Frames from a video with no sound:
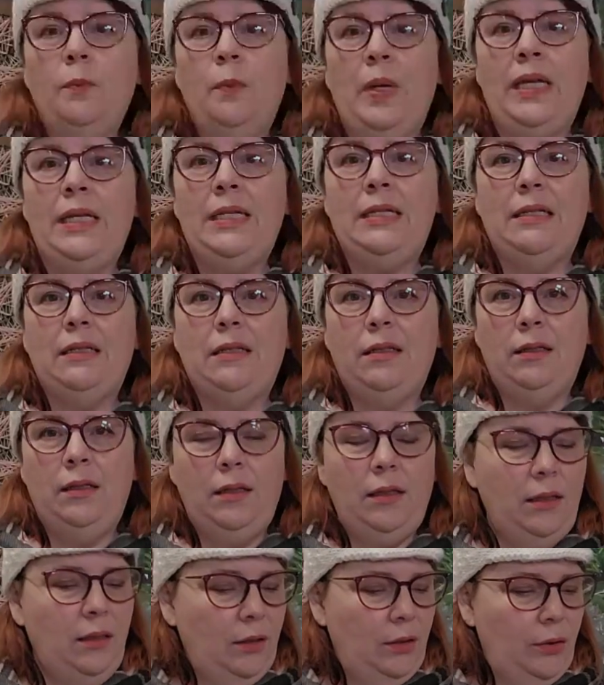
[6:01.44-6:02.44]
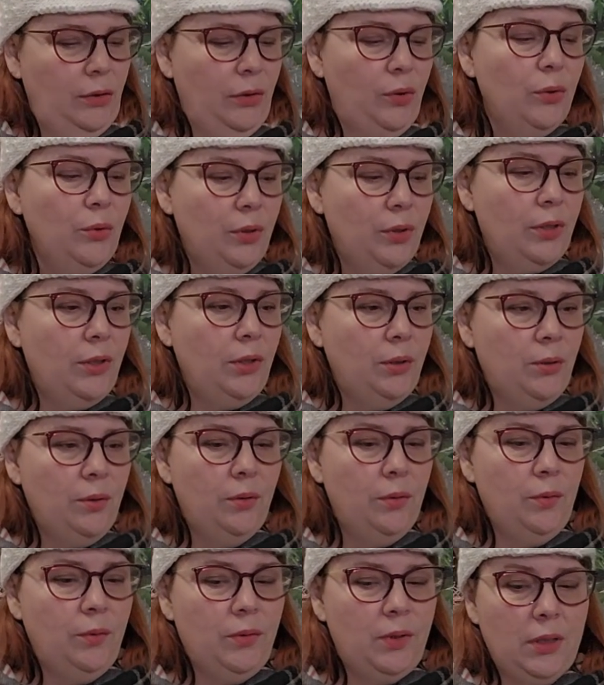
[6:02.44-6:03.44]
Basically, you could
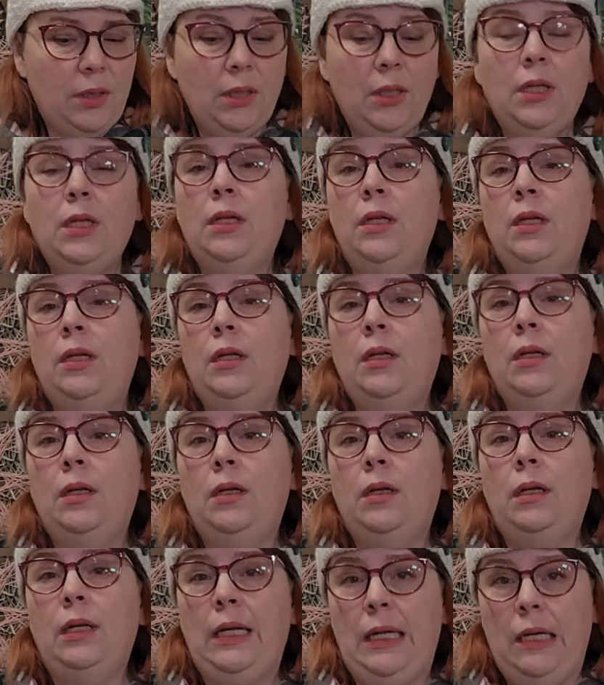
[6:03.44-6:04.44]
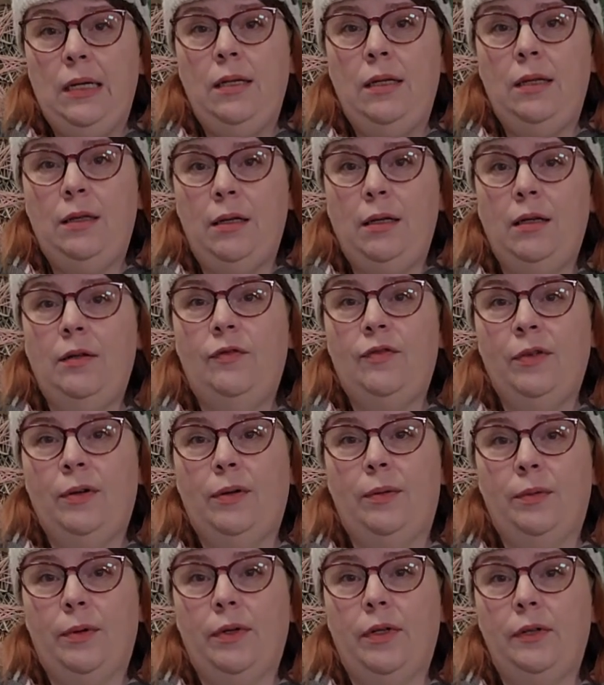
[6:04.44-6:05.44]
use anything
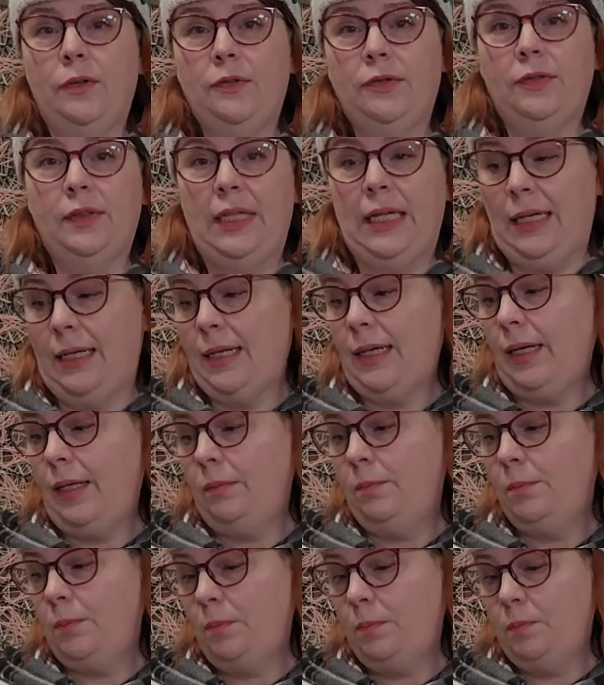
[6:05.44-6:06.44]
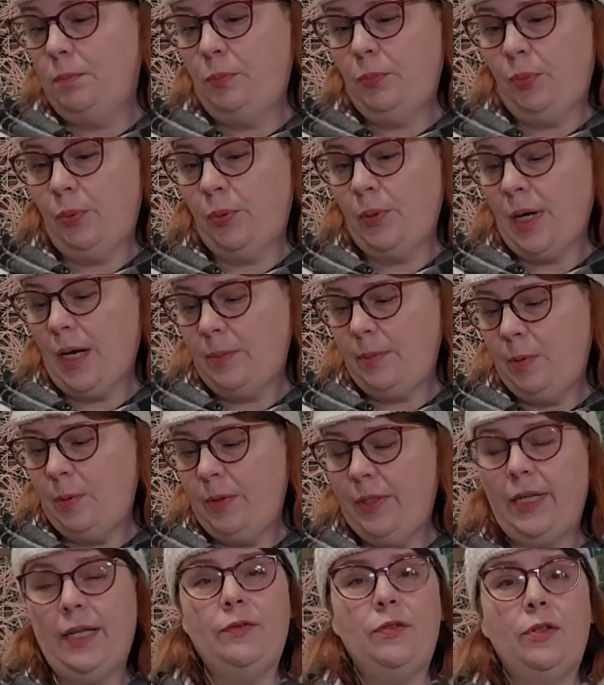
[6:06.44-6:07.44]
for a roof, and I
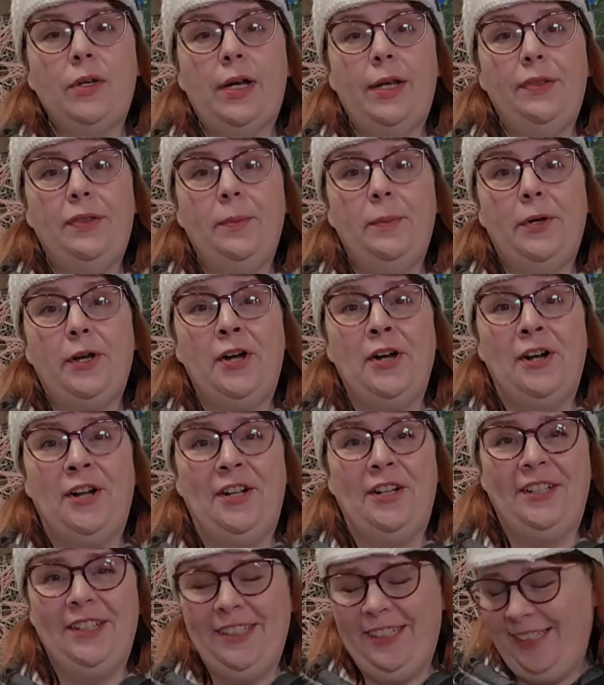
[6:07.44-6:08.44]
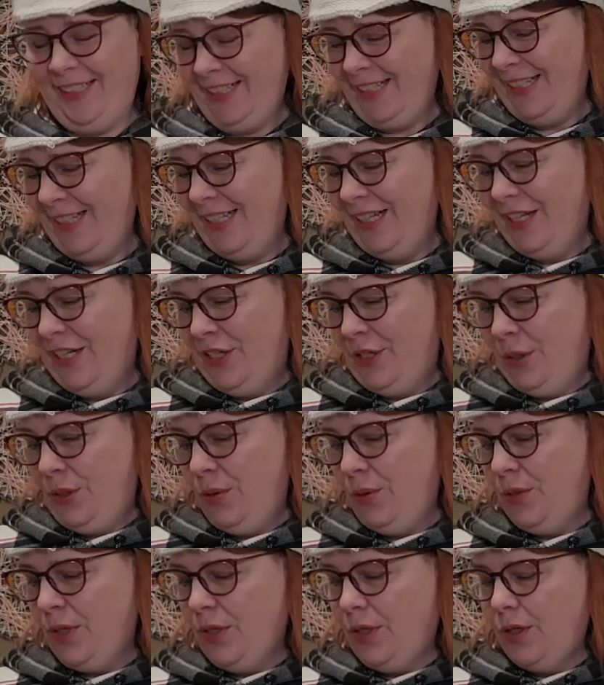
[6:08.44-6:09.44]
probably have tried them all.
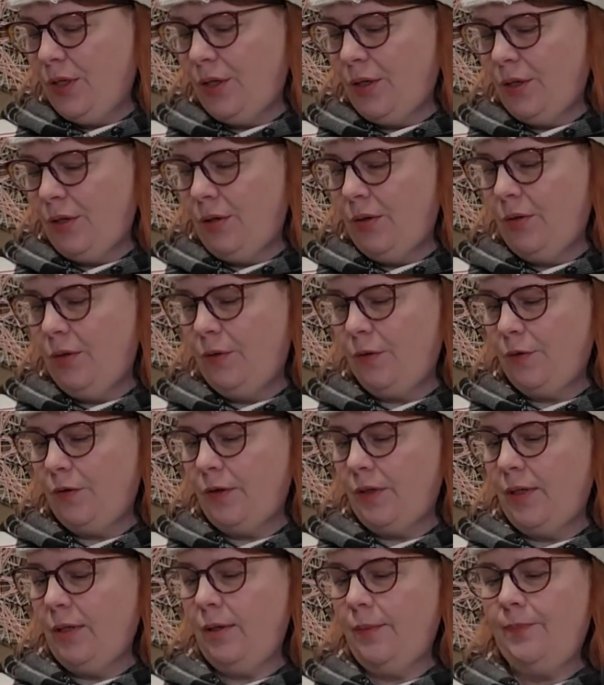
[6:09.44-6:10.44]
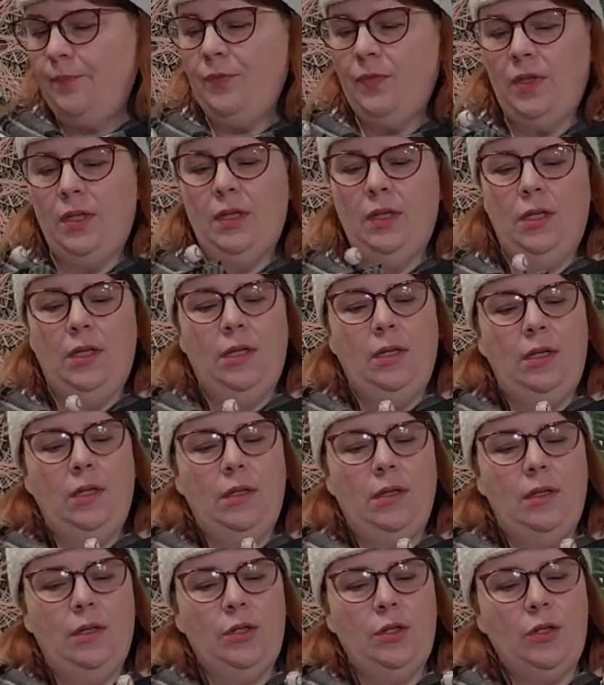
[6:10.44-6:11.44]
You could go from
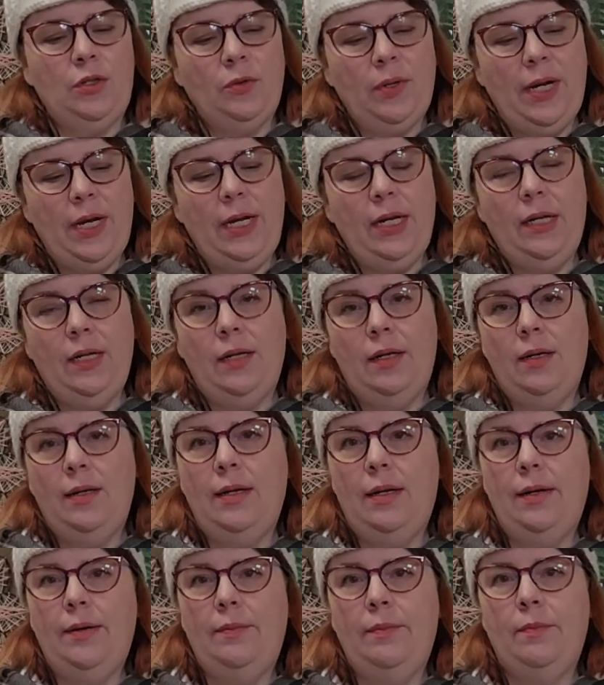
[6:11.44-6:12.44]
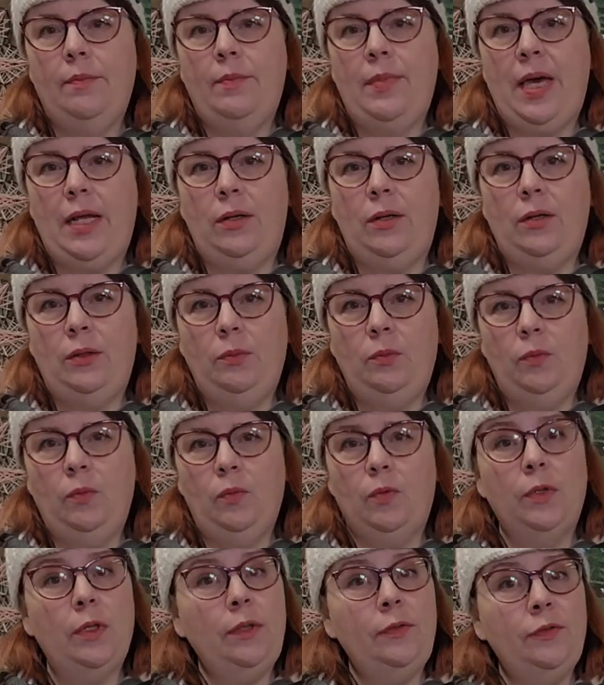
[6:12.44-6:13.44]
the straight metal
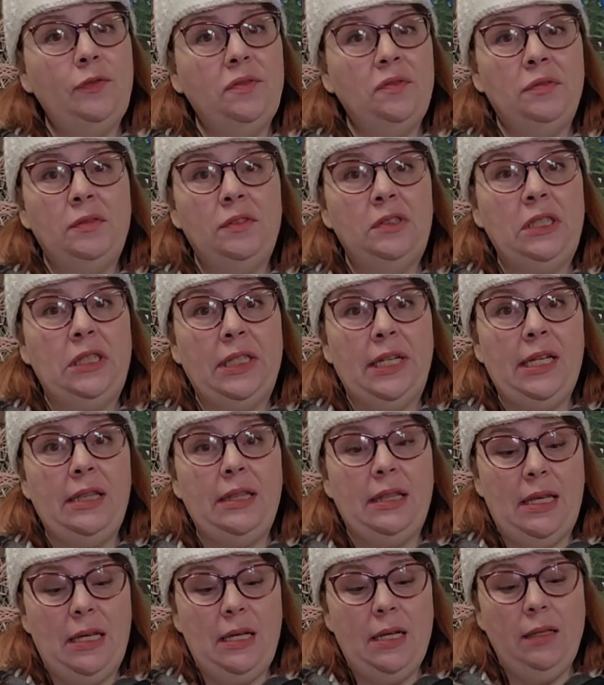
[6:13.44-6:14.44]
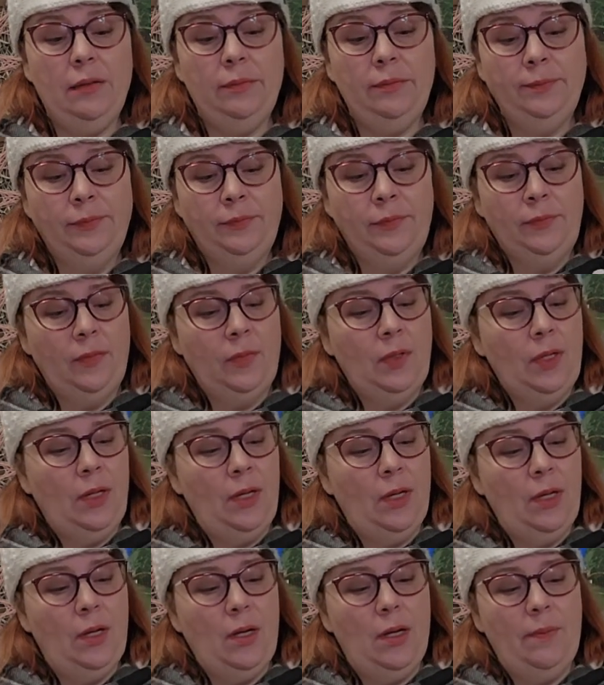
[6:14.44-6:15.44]
roof looking thing,
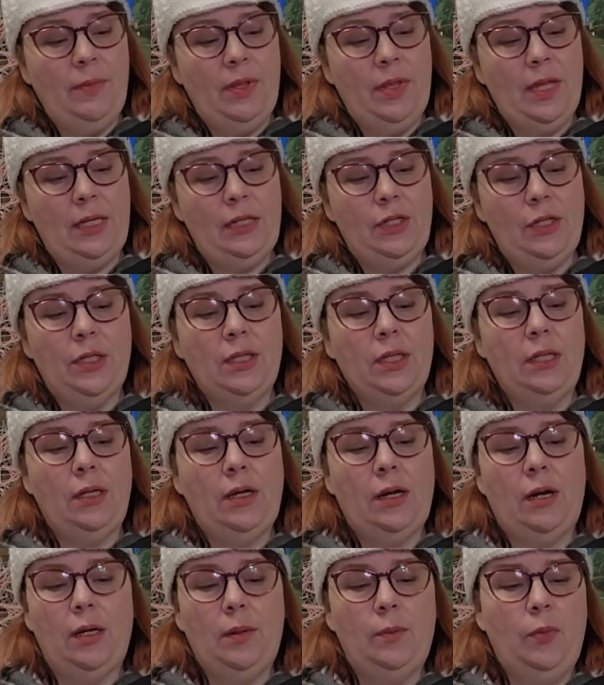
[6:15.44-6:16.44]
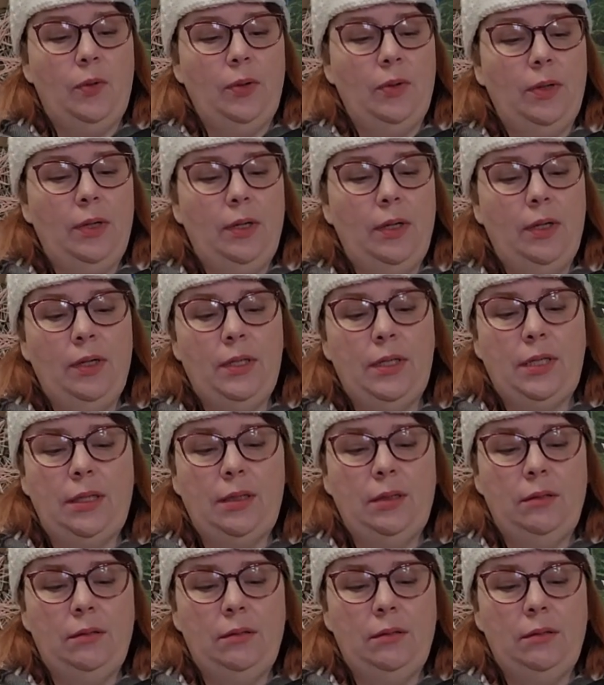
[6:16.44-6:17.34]
and that's just cardboard